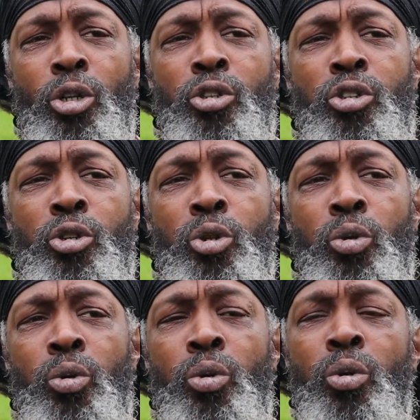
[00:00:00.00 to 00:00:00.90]

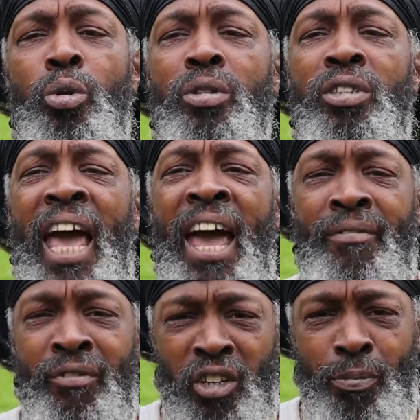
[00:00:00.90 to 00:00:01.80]
the
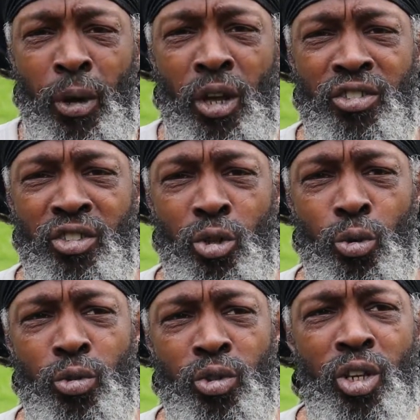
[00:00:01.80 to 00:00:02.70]
average person
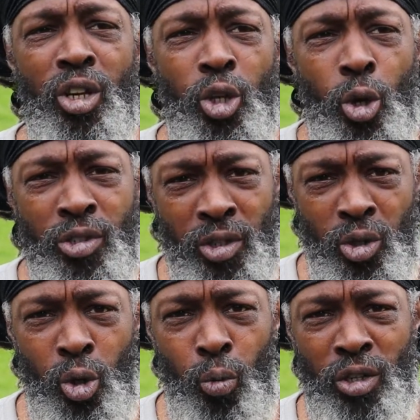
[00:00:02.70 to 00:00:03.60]

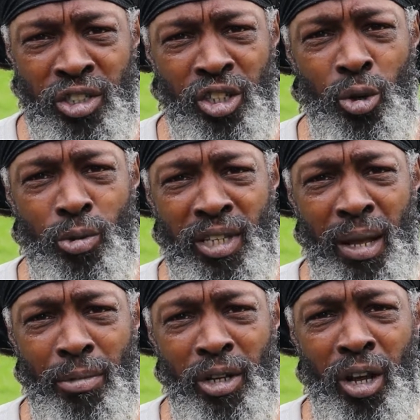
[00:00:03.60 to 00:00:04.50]
who wants to use
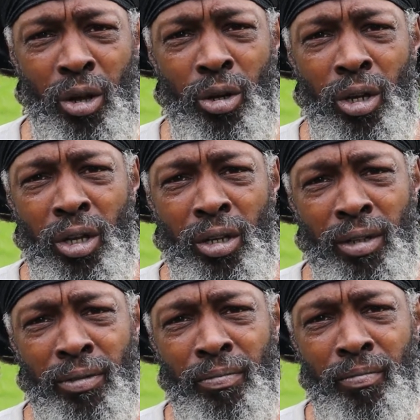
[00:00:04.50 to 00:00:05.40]
them. You know. Right.
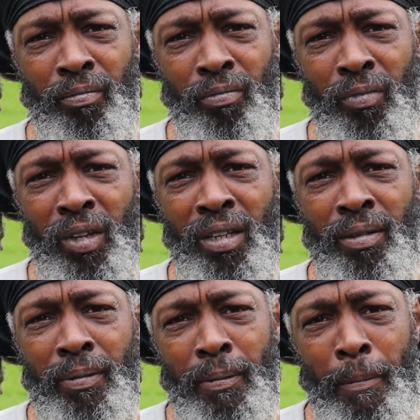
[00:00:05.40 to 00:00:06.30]

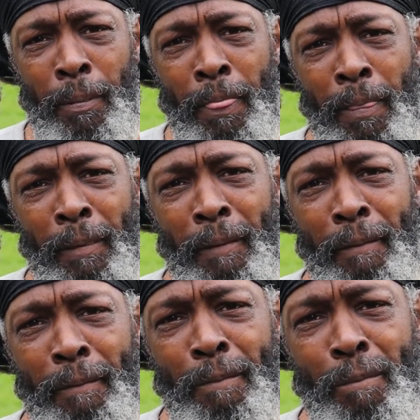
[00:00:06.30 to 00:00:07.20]
Fantastic advice.
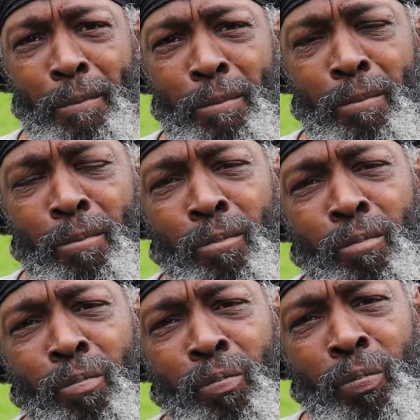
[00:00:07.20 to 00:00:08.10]
So
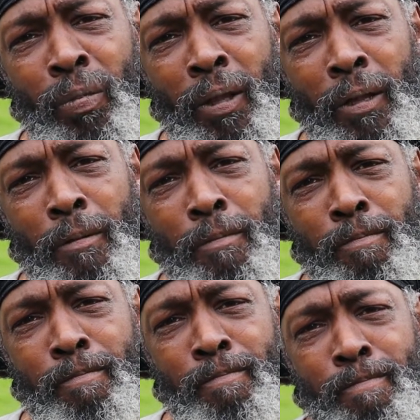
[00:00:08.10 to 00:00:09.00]
we're
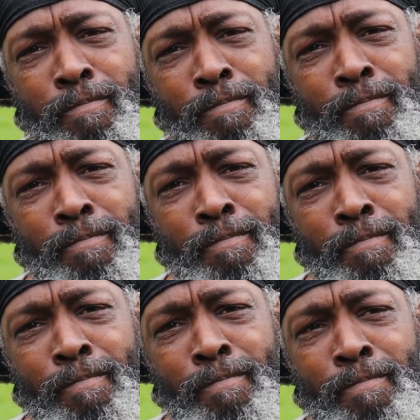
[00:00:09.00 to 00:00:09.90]
not saying anything's wrong with
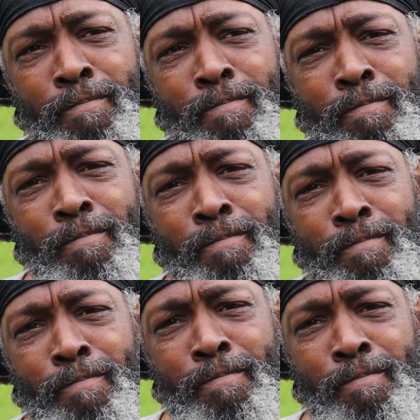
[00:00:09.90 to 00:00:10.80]
that, but maybe you
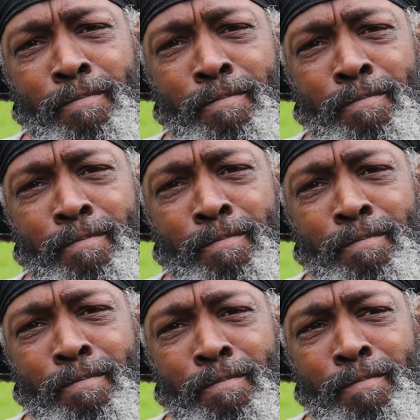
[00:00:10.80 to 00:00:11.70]
might have some underlying
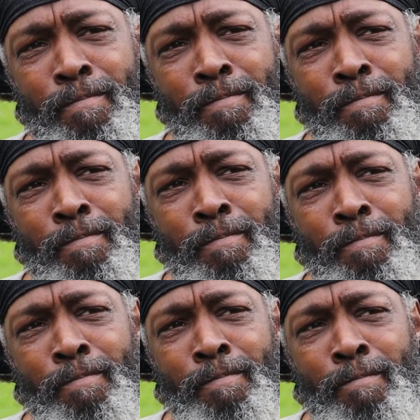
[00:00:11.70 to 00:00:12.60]
issues, is what you're trying to
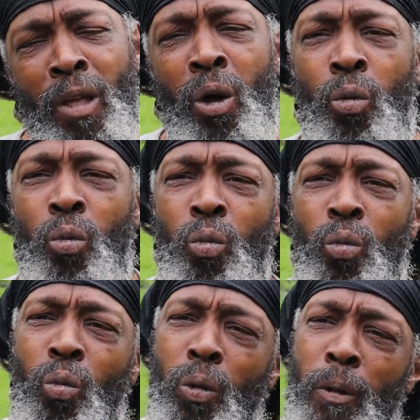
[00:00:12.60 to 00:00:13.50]
say,
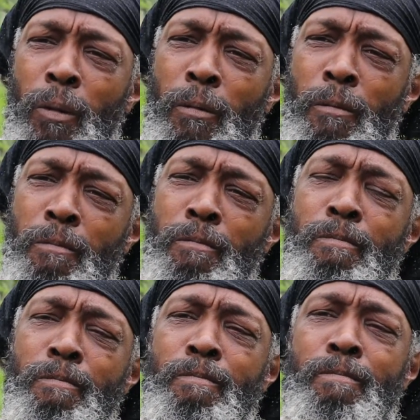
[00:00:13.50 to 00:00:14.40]
and natural is the
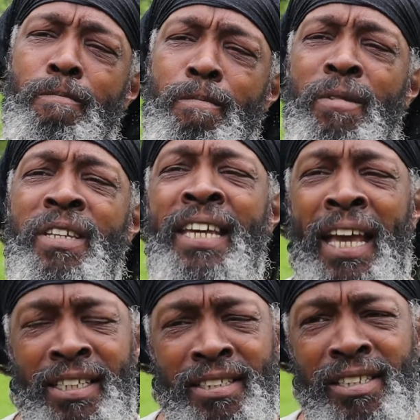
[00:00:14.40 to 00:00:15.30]
best.
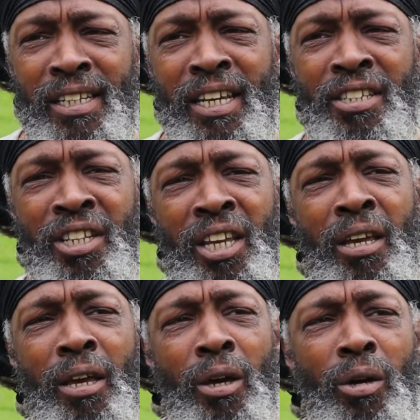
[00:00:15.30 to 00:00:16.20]
Yes, you see,
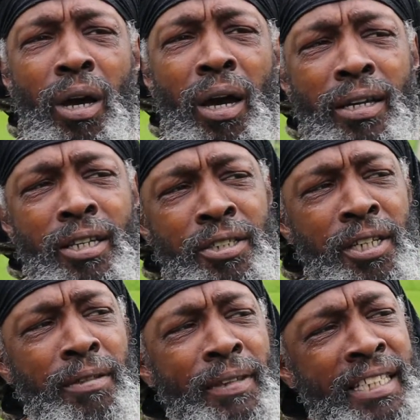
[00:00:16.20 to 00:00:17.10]

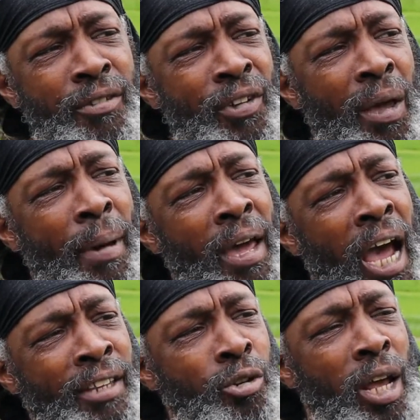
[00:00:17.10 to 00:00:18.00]
that's the thing
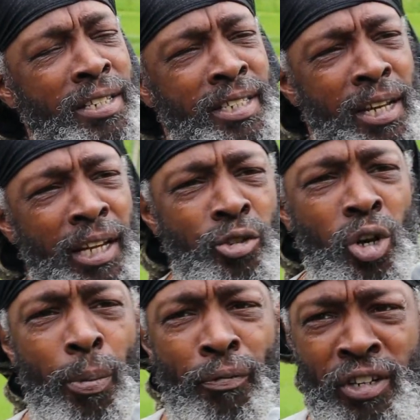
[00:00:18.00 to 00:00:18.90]
about it. As I said, I do
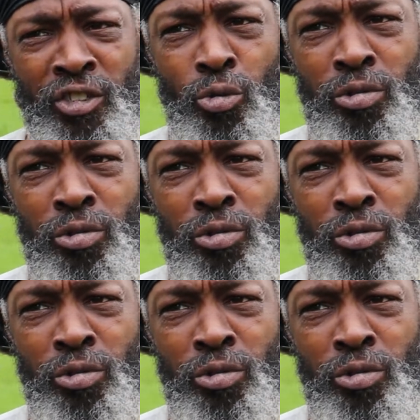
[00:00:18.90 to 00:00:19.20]
know professionals